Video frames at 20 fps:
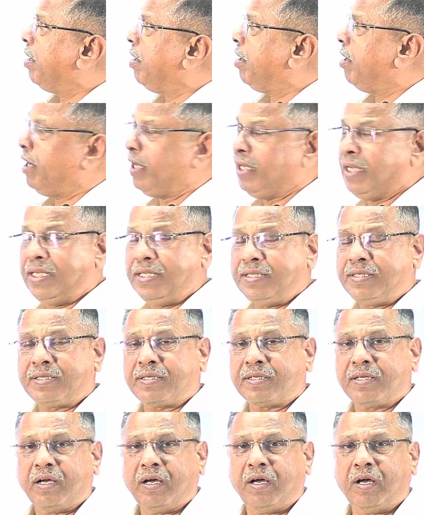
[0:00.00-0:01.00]
is
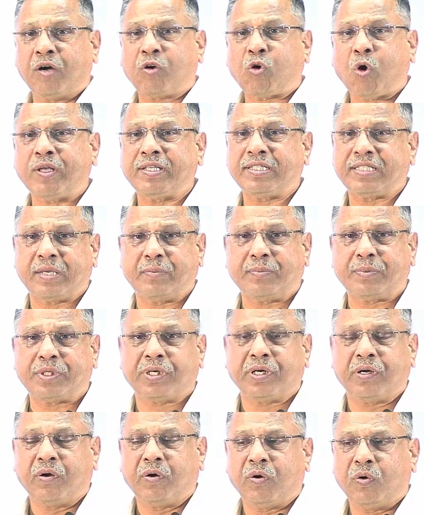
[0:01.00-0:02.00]
a concept
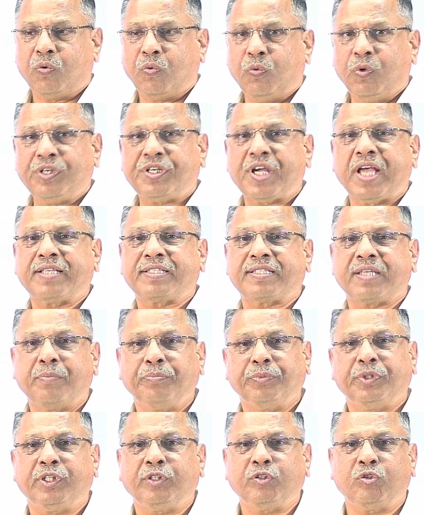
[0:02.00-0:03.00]
which has
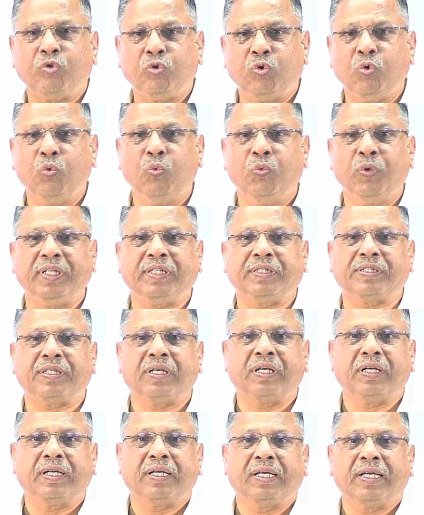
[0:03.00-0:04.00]
something to do with
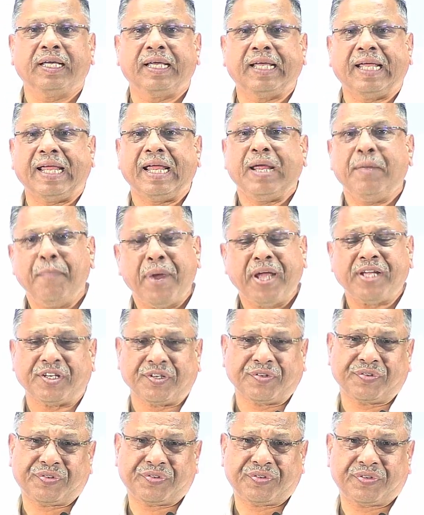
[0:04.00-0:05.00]

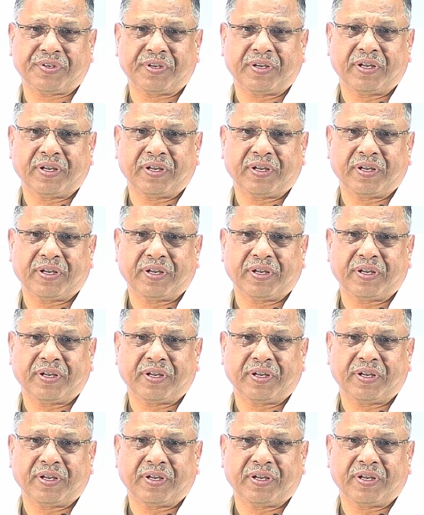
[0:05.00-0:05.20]
images.